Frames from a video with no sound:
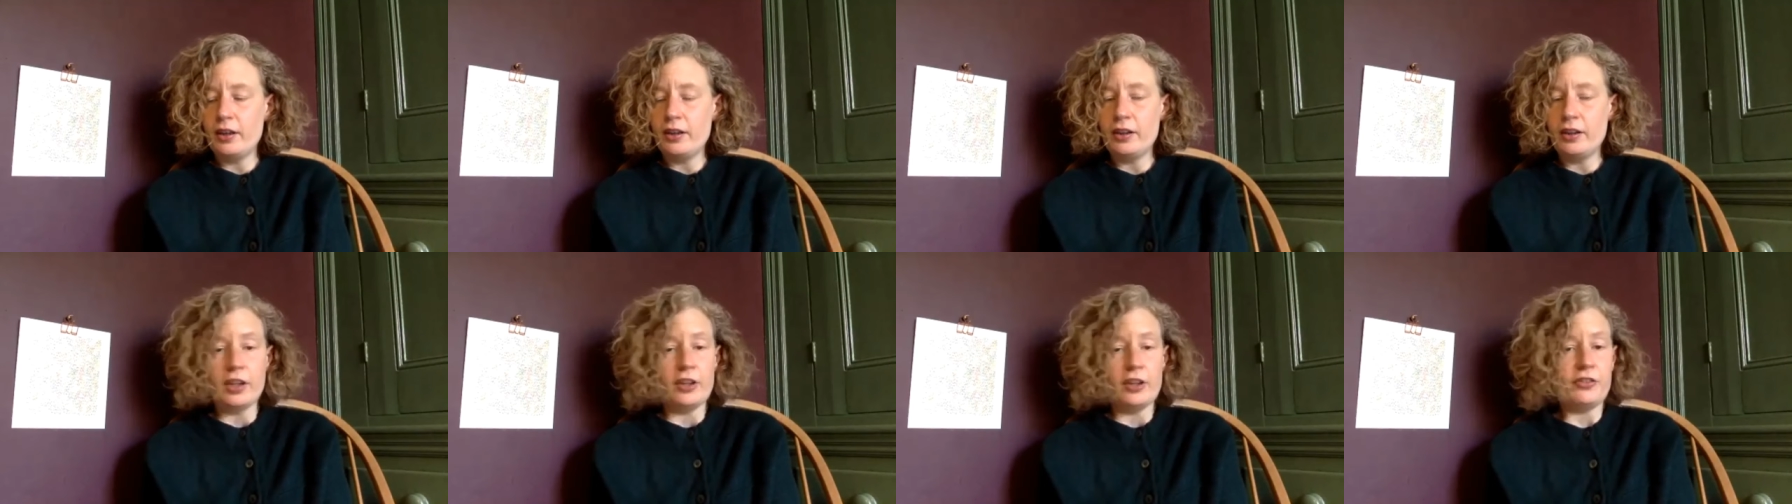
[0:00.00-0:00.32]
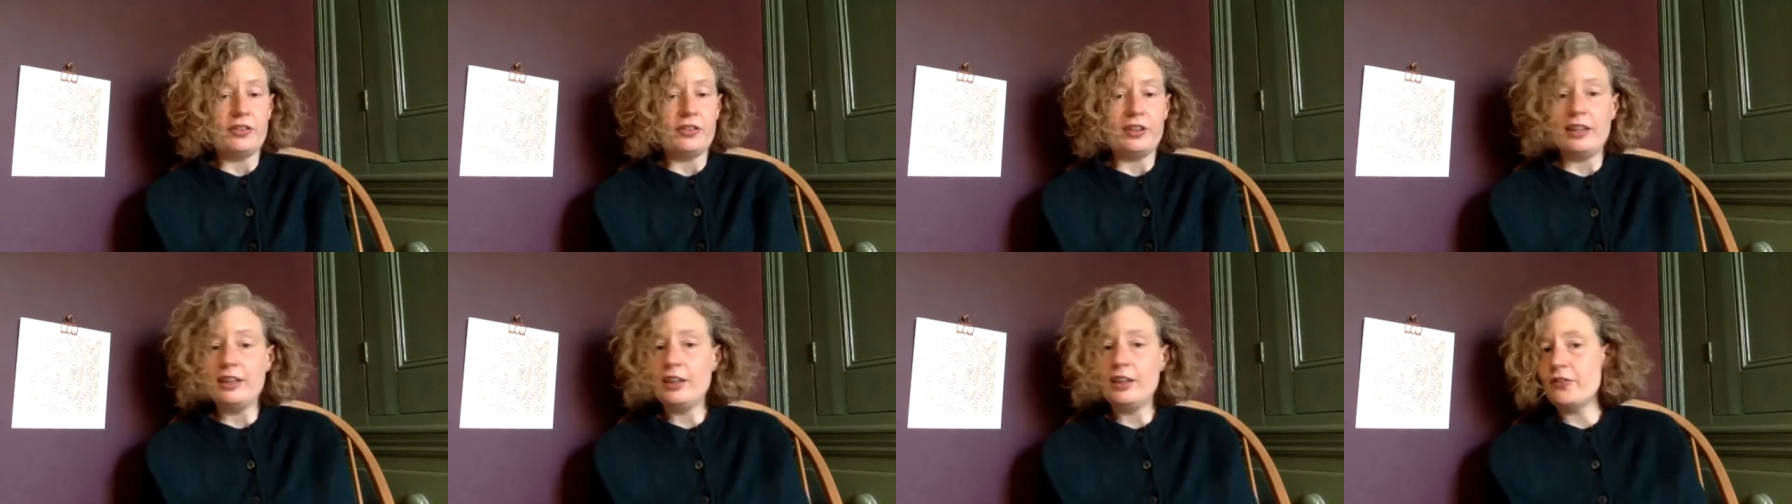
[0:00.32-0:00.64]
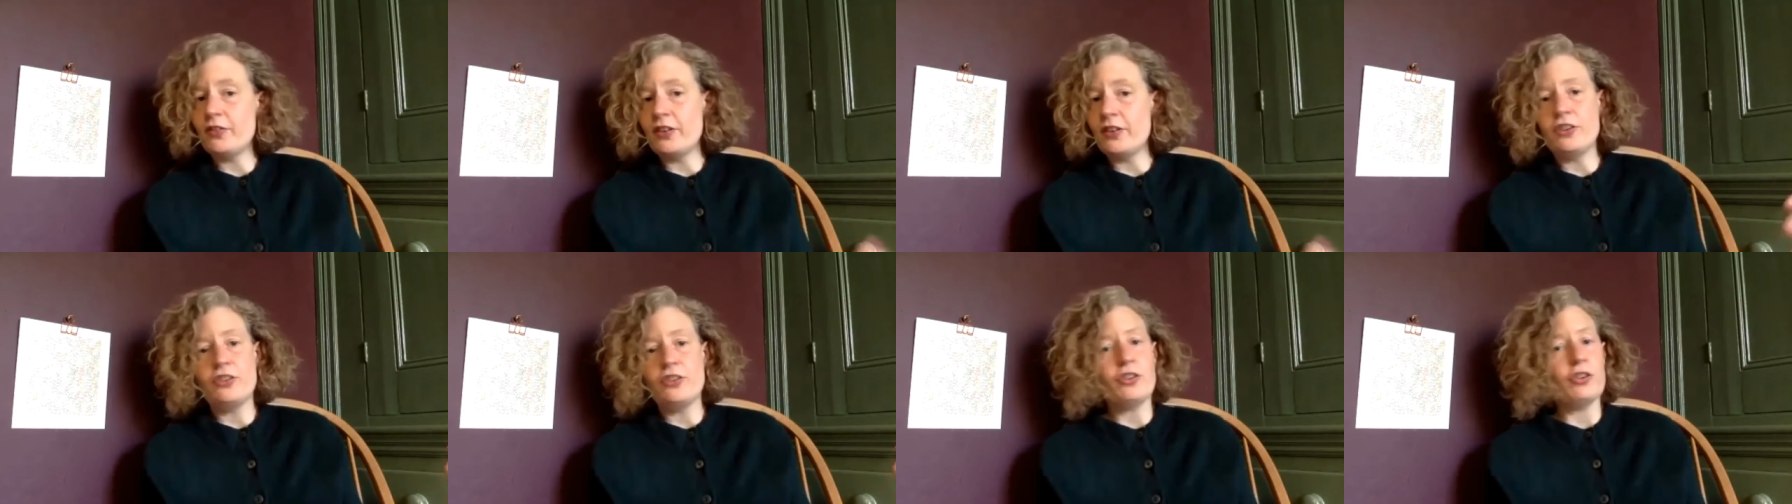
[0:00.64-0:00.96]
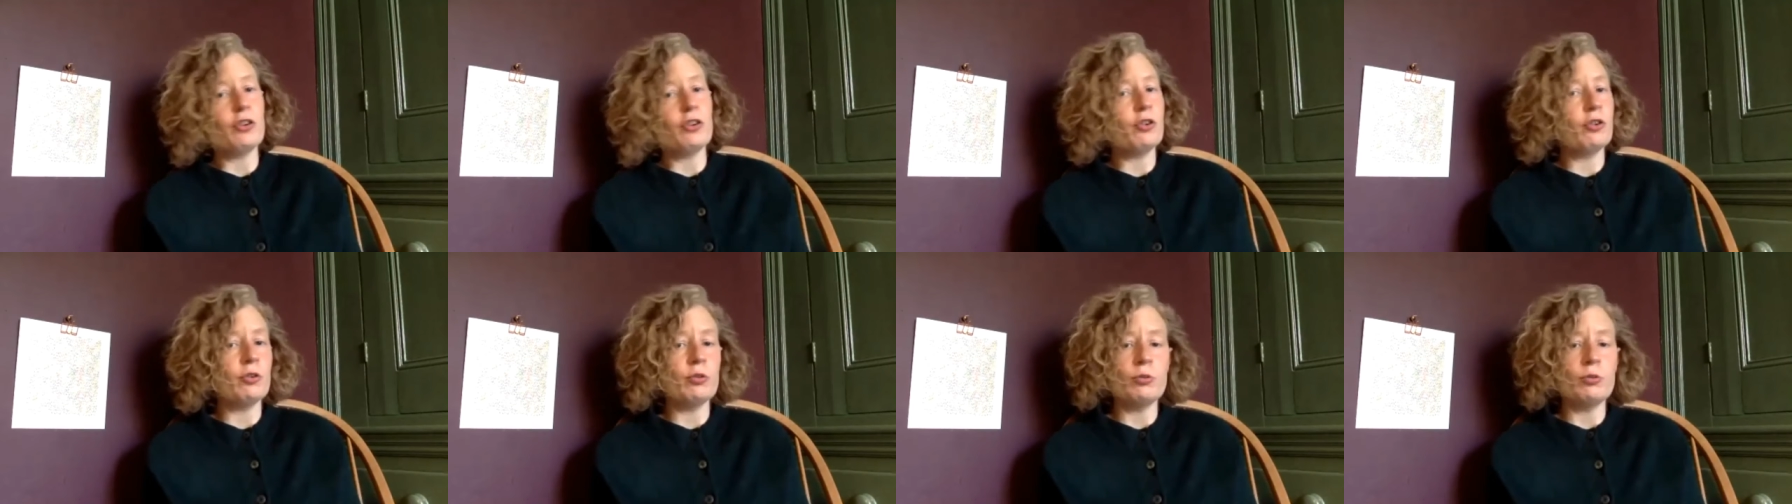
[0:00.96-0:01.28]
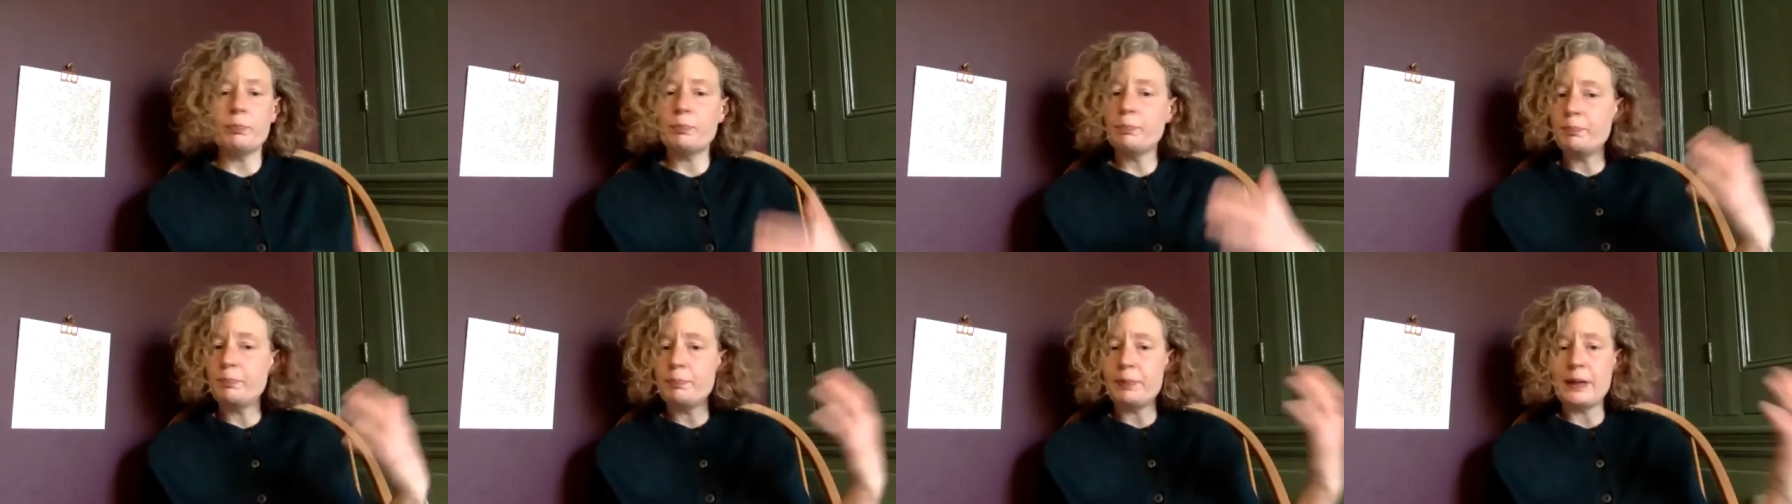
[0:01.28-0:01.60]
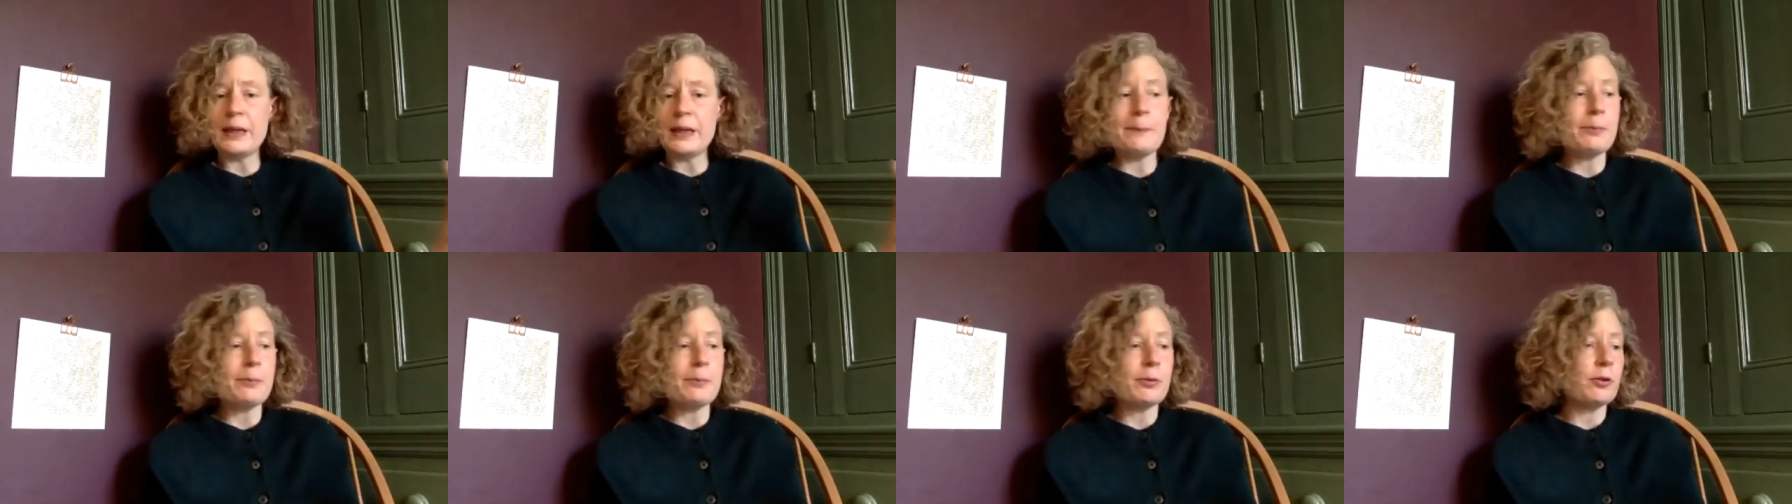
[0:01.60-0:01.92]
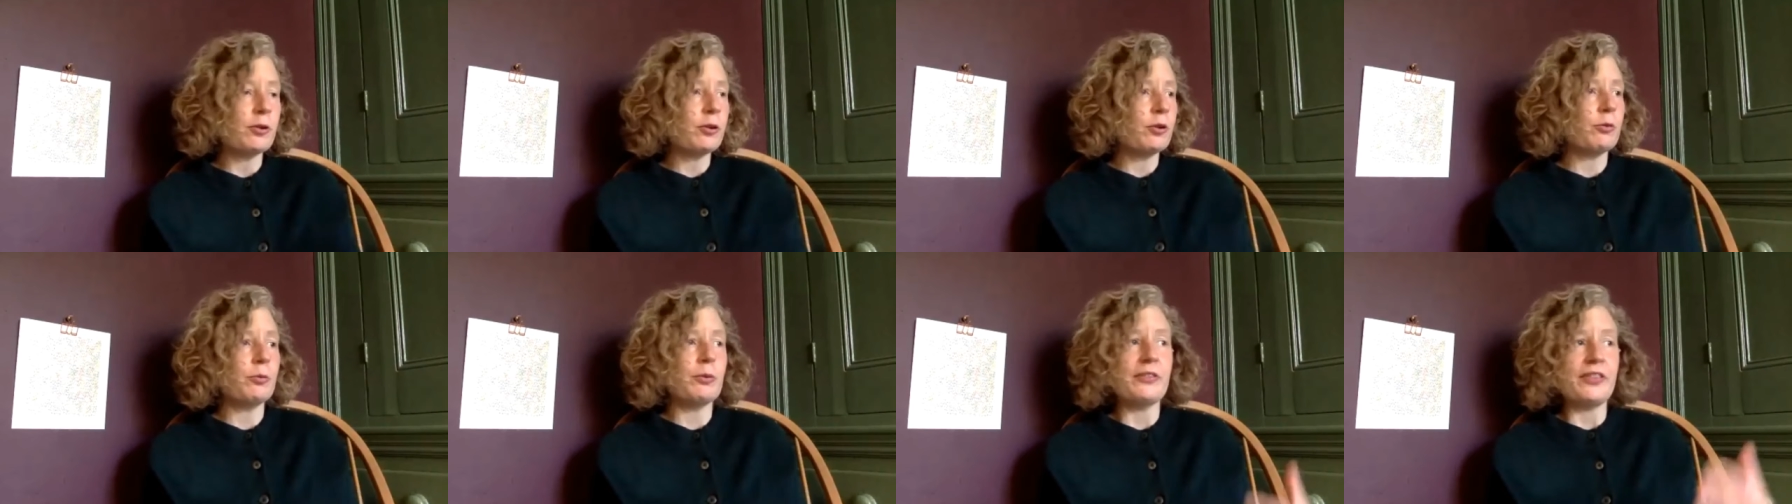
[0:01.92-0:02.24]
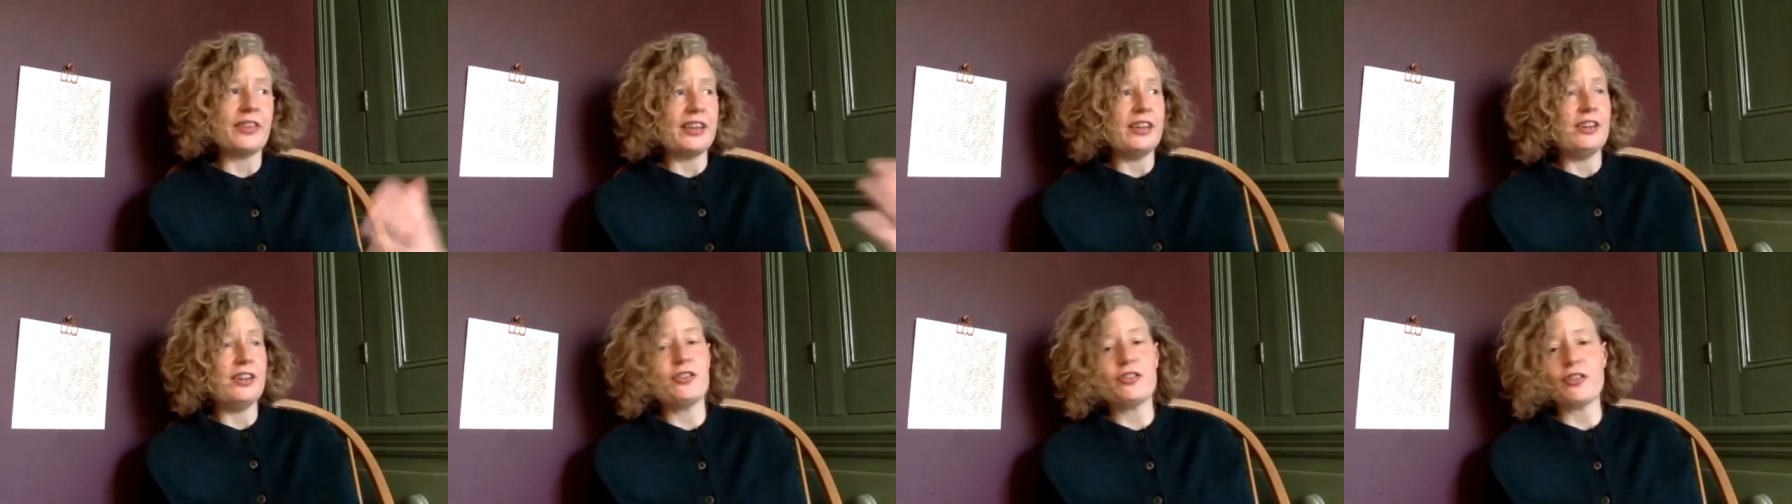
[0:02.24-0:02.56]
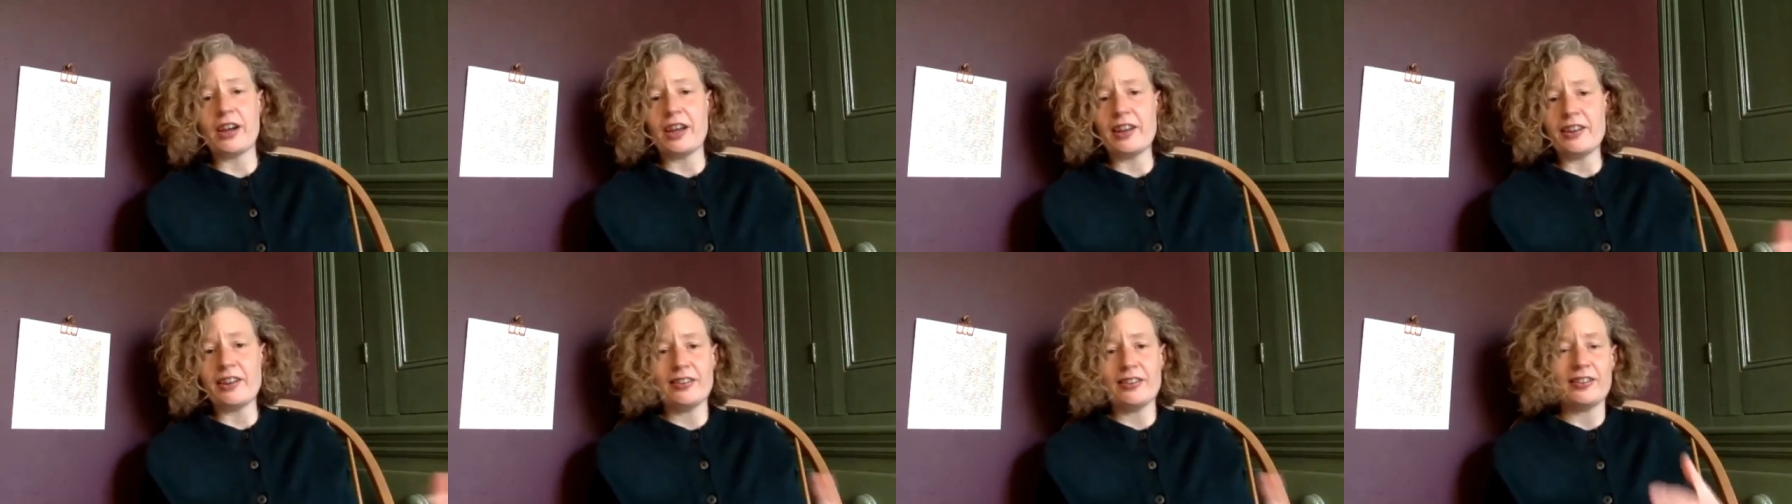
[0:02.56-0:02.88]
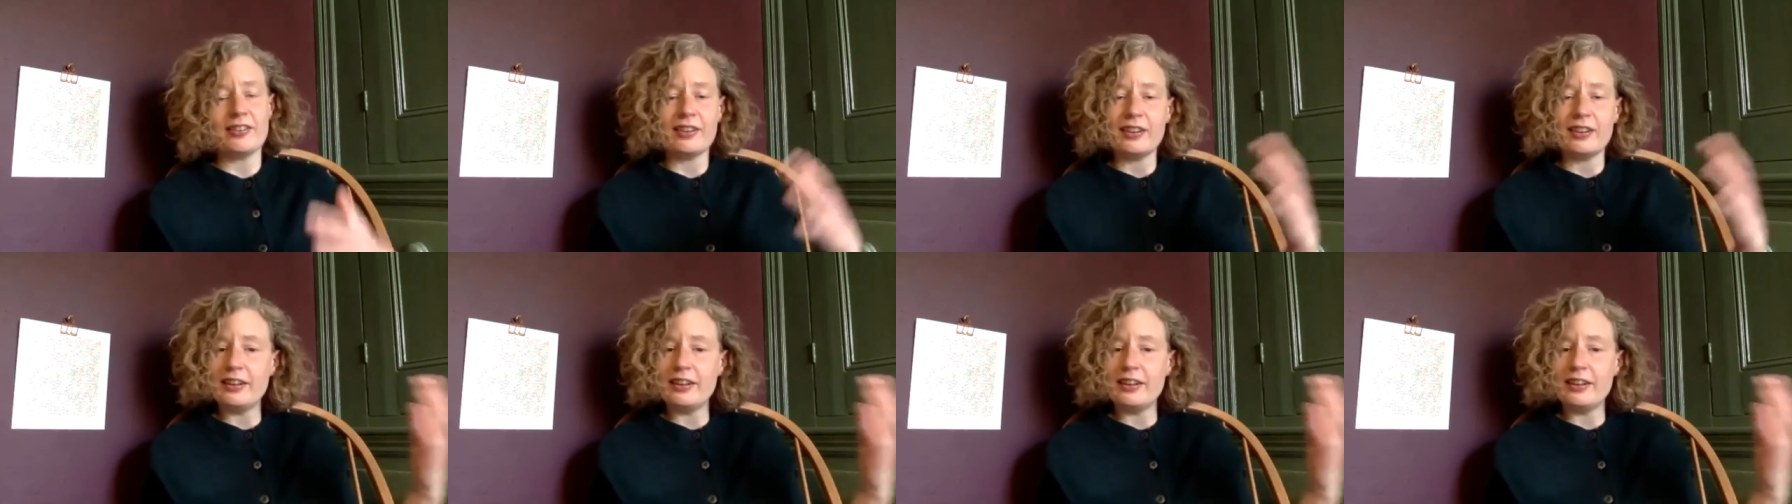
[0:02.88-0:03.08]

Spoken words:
just individual people with interests